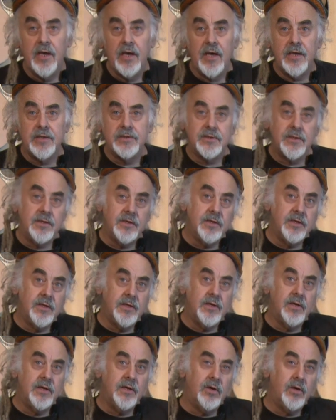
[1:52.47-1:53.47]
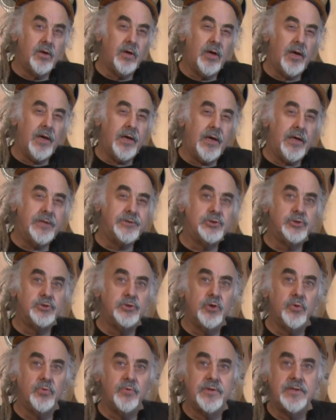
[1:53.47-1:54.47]
And as you'd
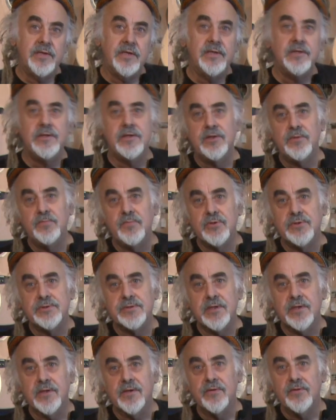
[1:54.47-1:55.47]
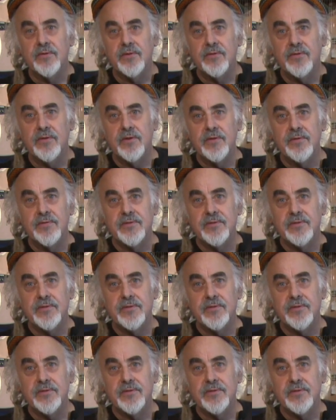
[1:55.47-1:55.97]
know with Indian music, the,